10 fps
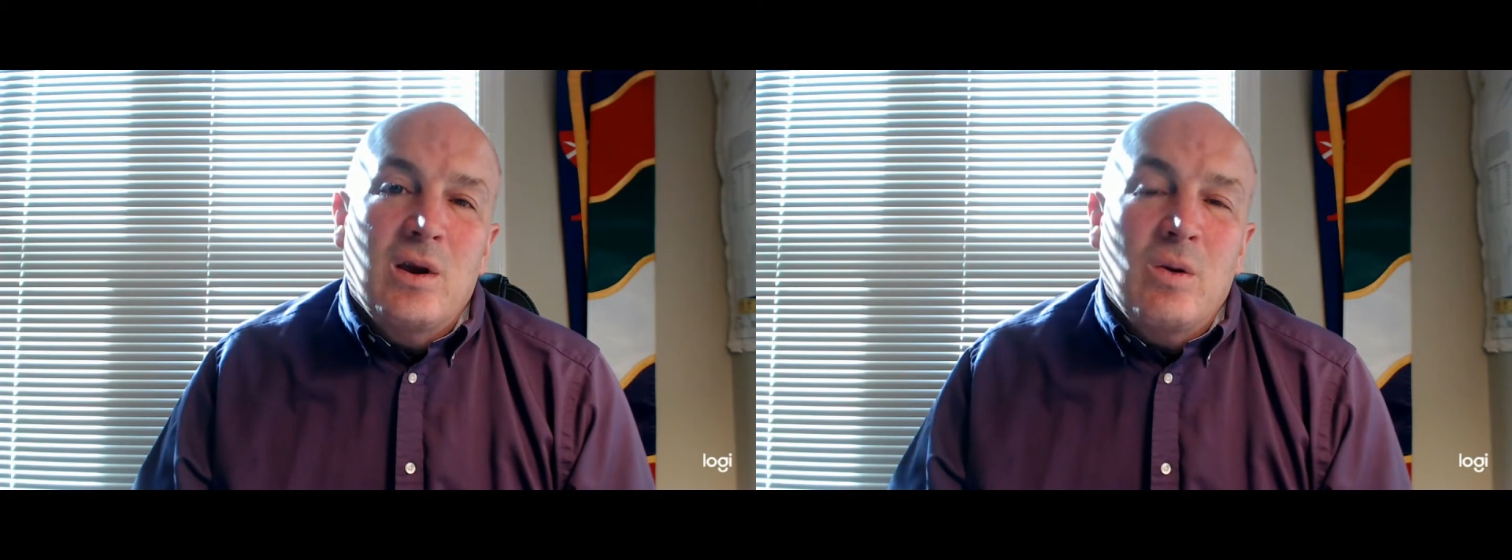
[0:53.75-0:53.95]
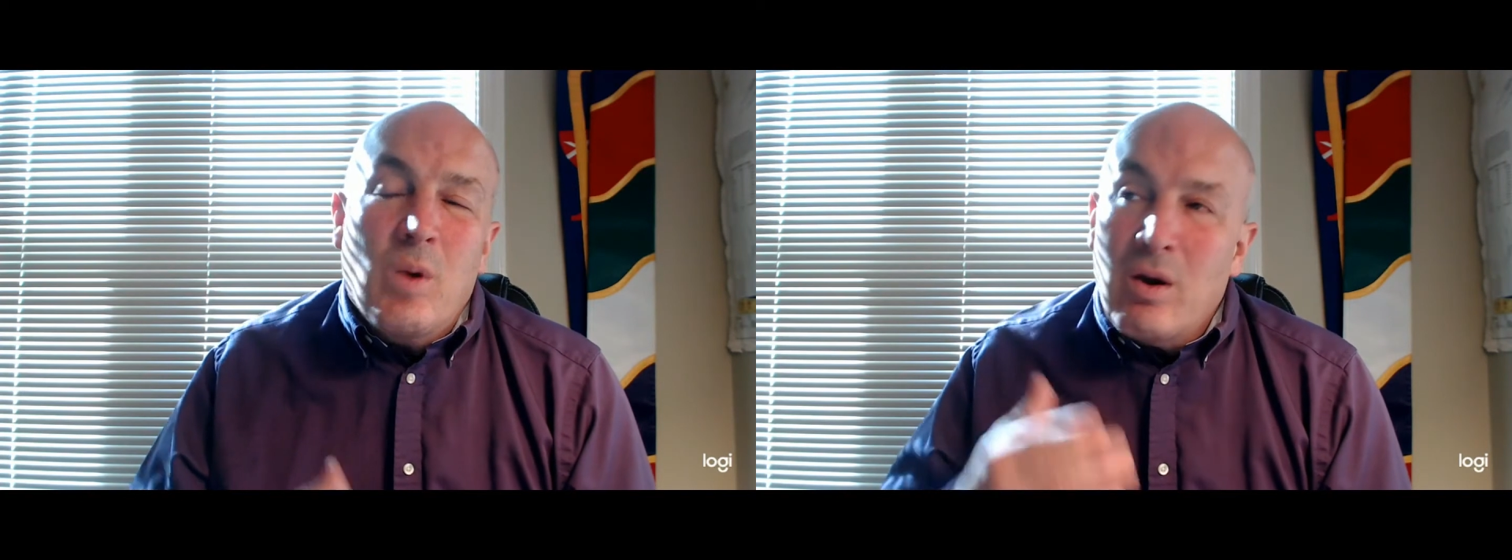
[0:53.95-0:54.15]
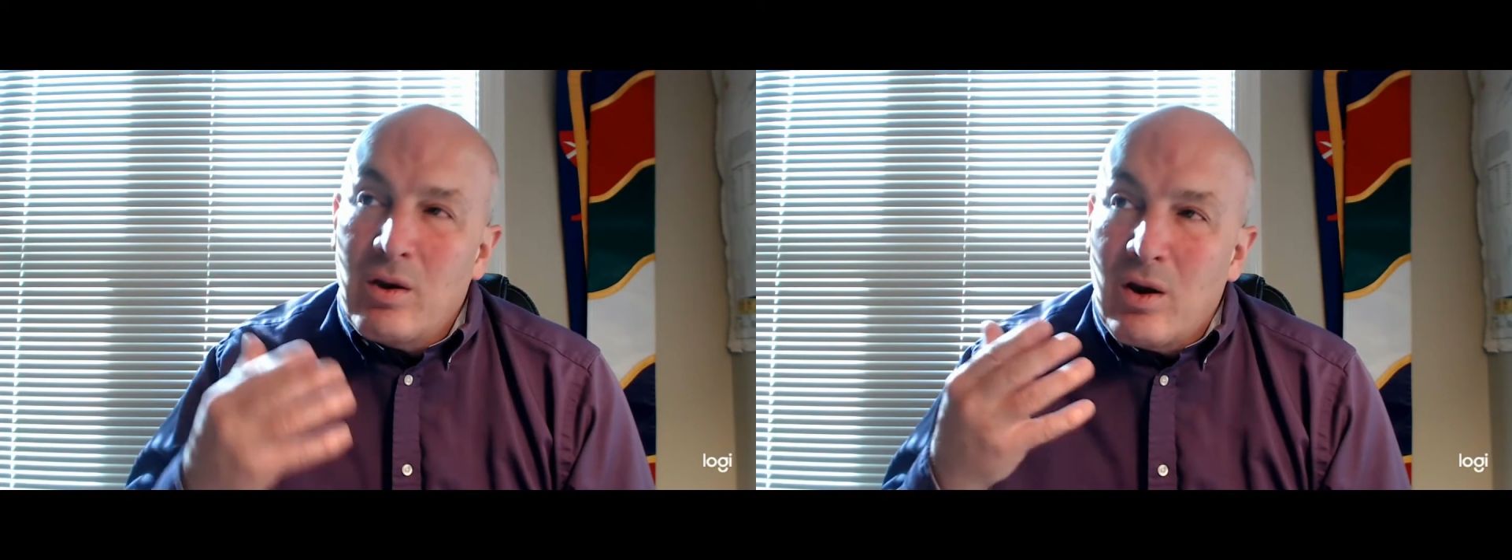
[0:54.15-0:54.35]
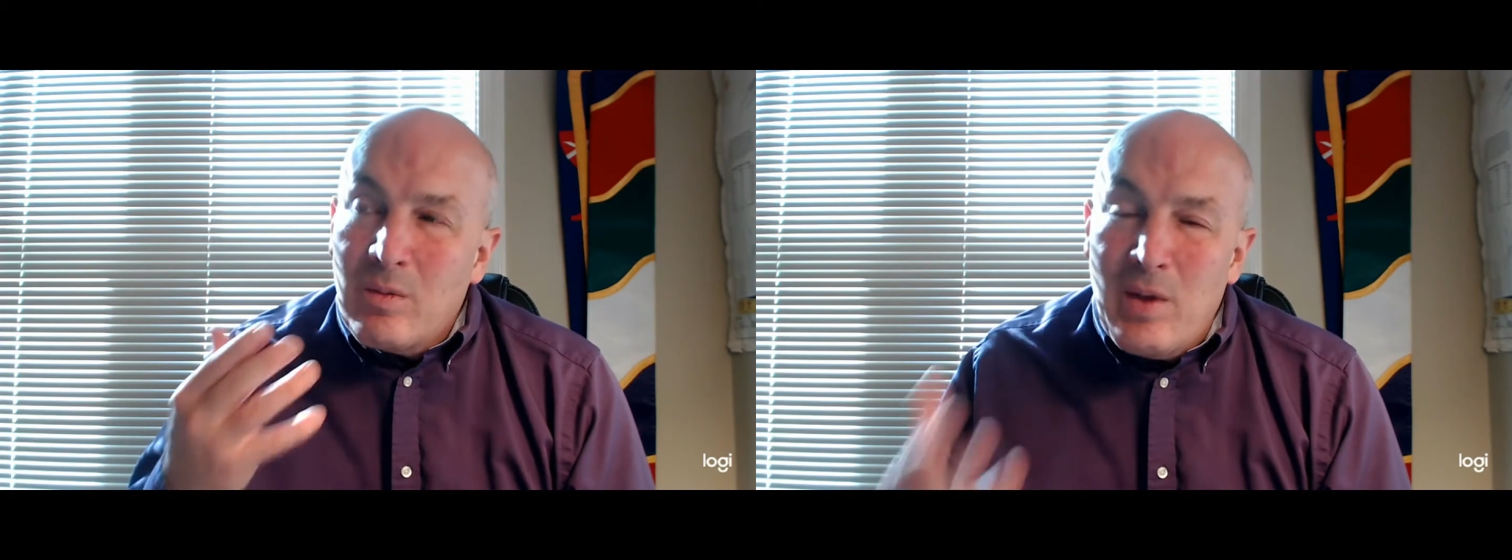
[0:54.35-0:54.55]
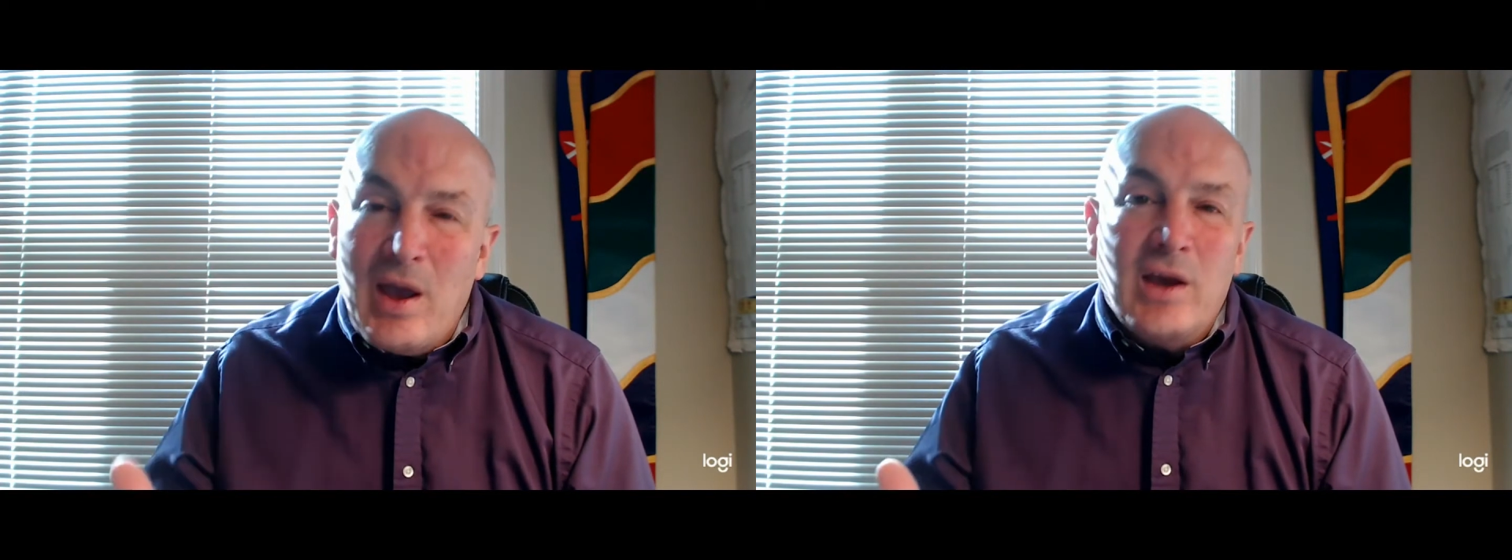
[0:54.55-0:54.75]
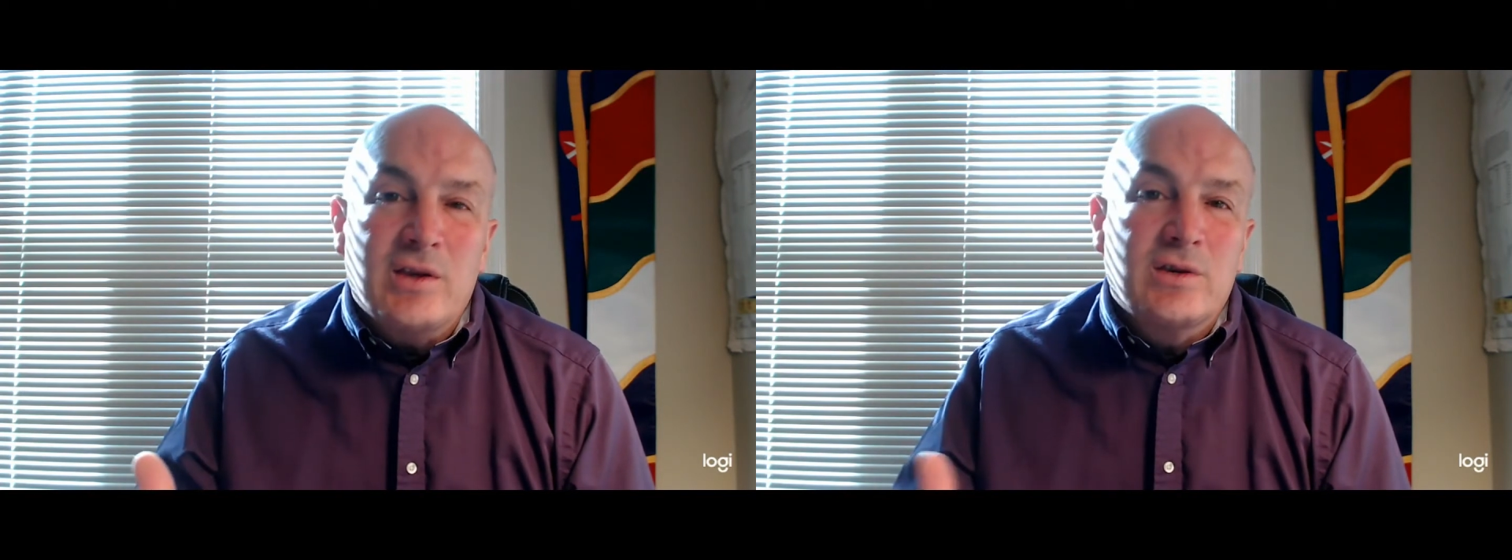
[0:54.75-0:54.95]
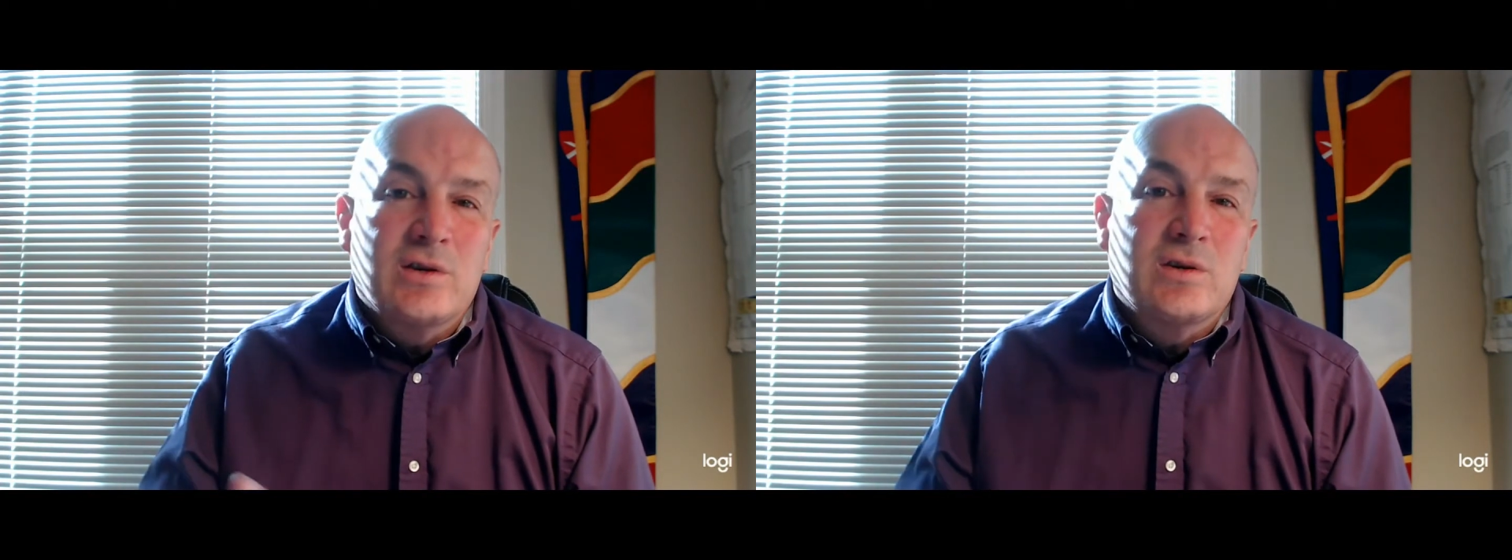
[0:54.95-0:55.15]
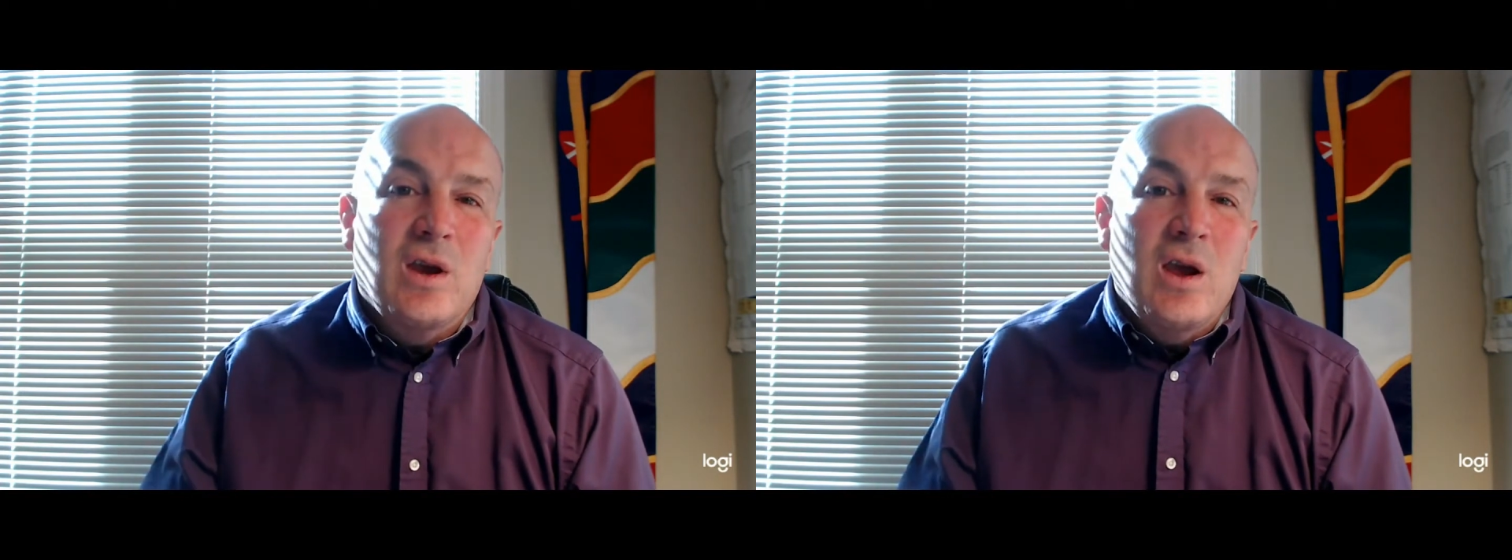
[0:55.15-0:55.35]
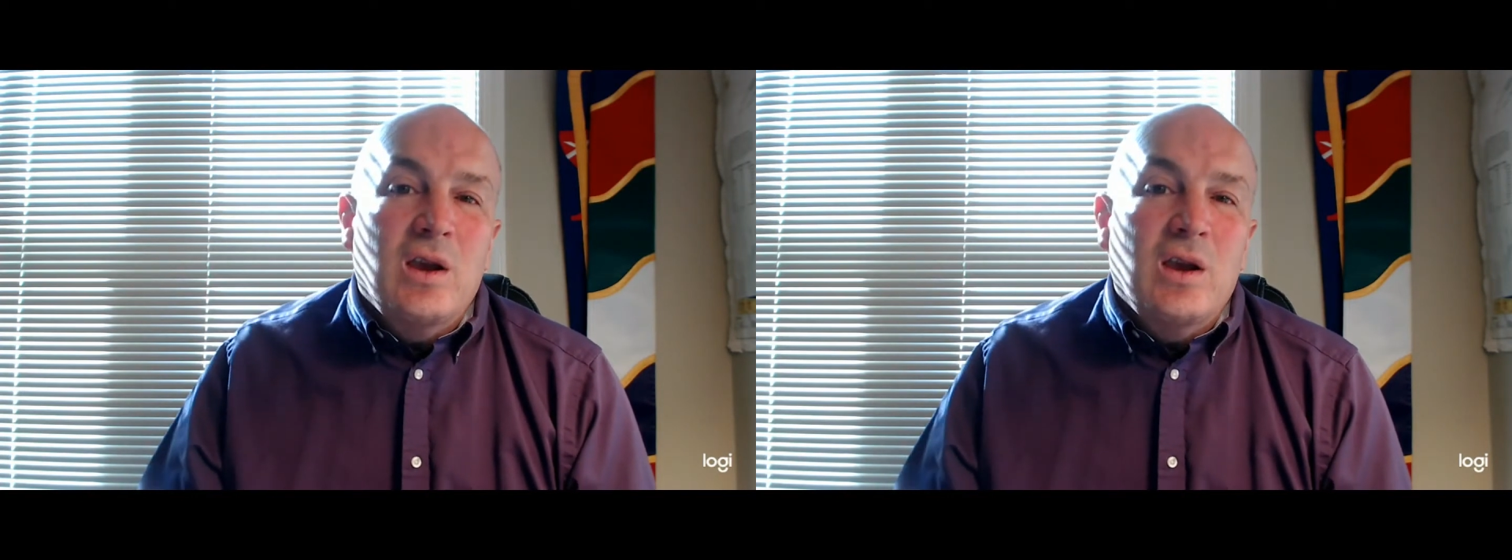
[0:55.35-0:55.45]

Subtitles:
wearing our masks,